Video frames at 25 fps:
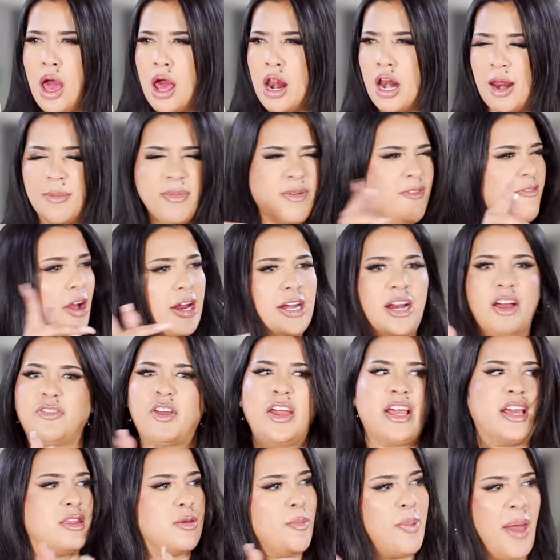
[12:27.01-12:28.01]
let me find out
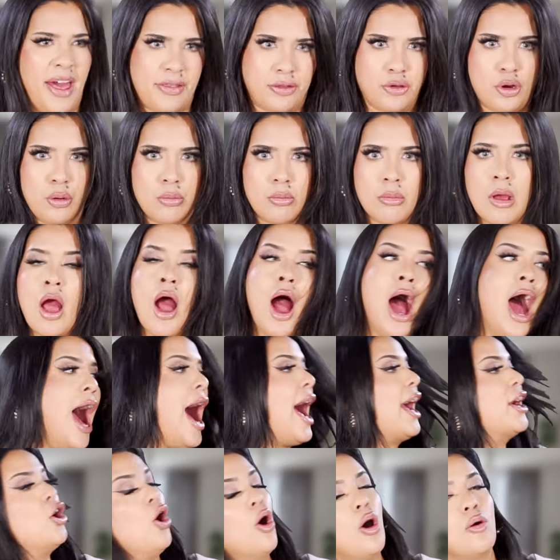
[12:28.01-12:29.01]
they in the bathroom.
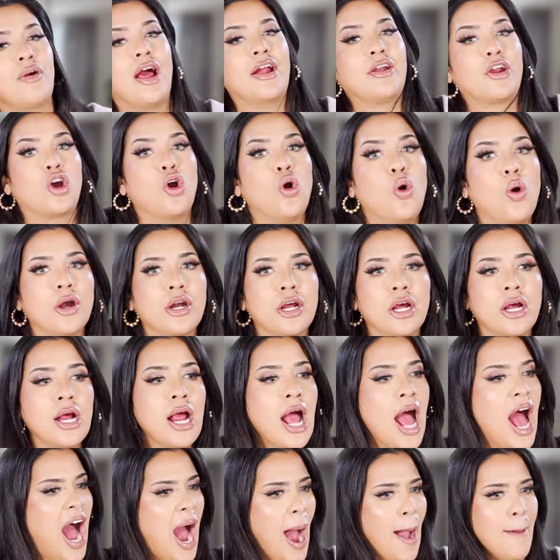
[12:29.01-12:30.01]
I go around the corner.
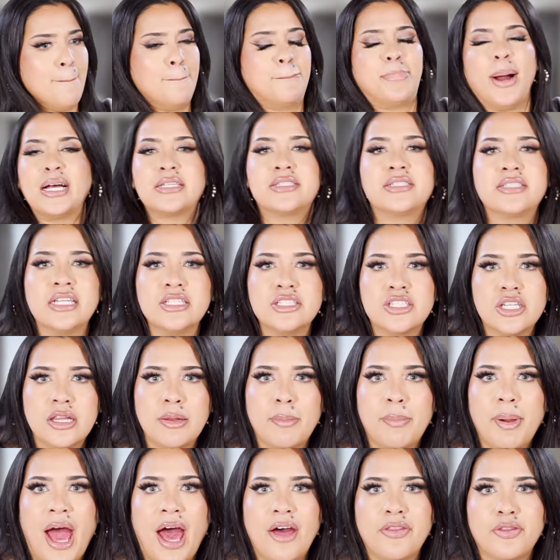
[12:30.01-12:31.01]
I bust into the
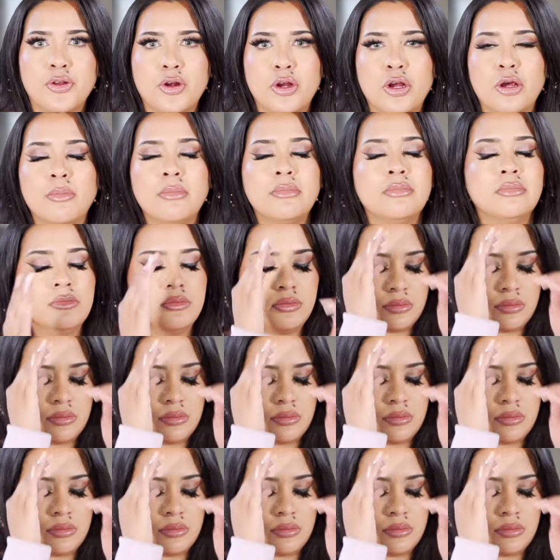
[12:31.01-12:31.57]
bathroom.